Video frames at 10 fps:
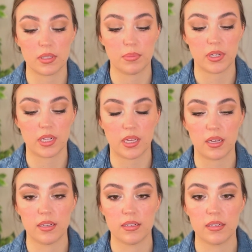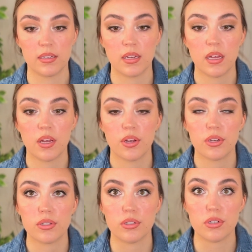pretty
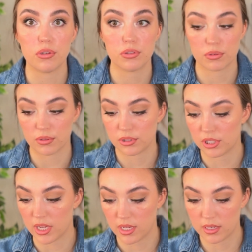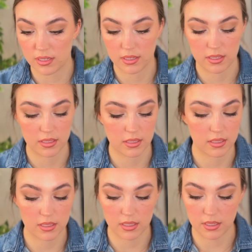neutral shade.
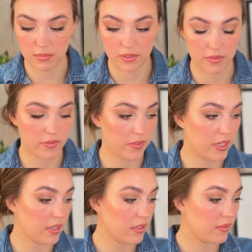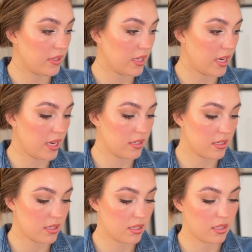I'm a fan of
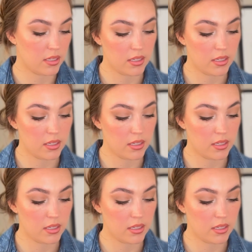that.